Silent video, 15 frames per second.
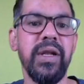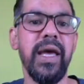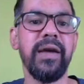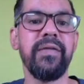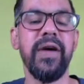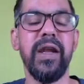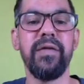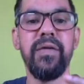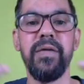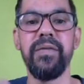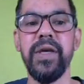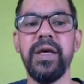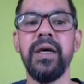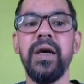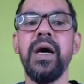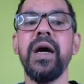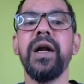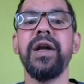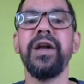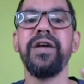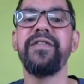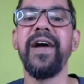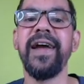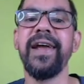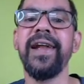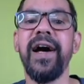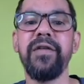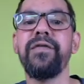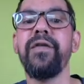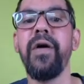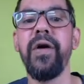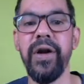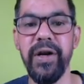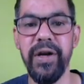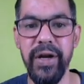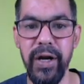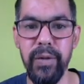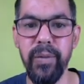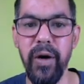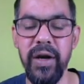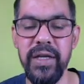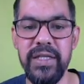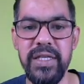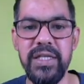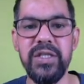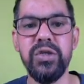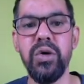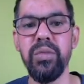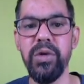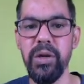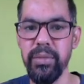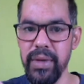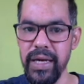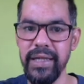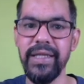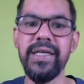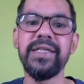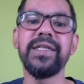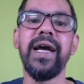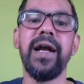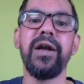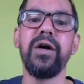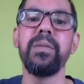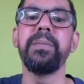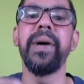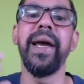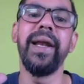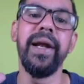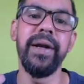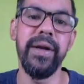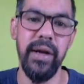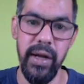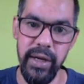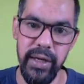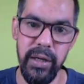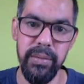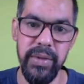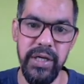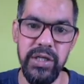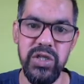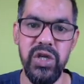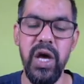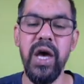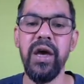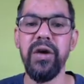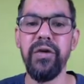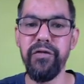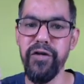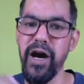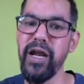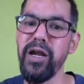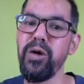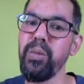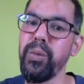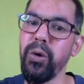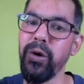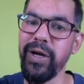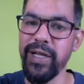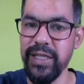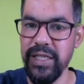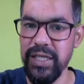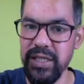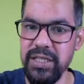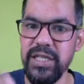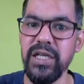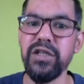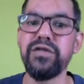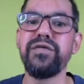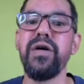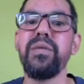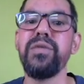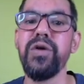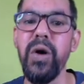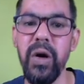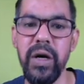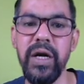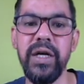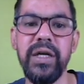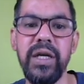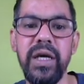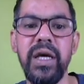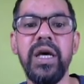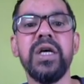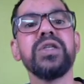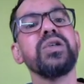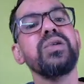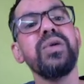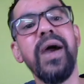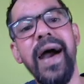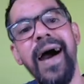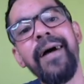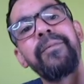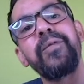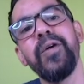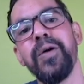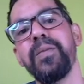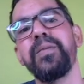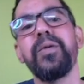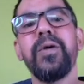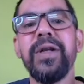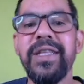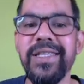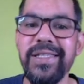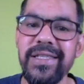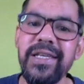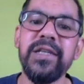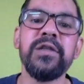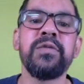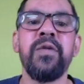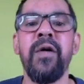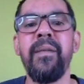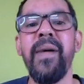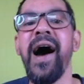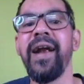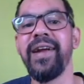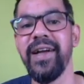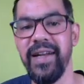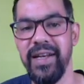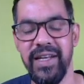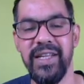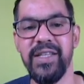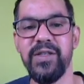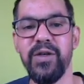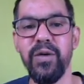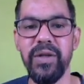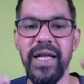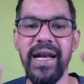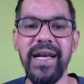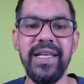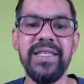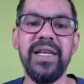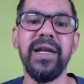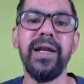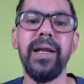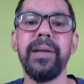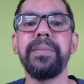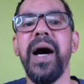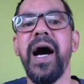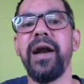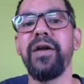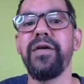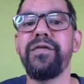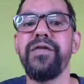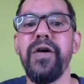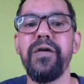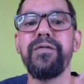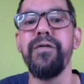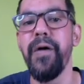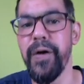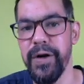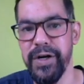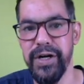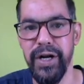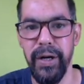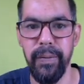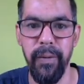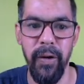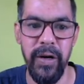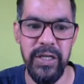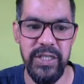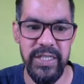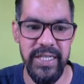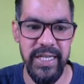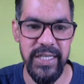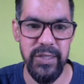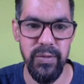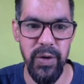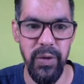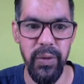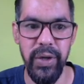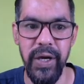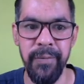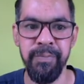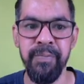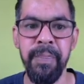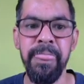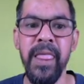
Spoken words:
like whenever we define our foreign trade policies, so we make these kind of bilateral agreements. If you are importing these things from your country, so you have to import these things from our country. So that is generally part of your foreign trade policy as well. Okay,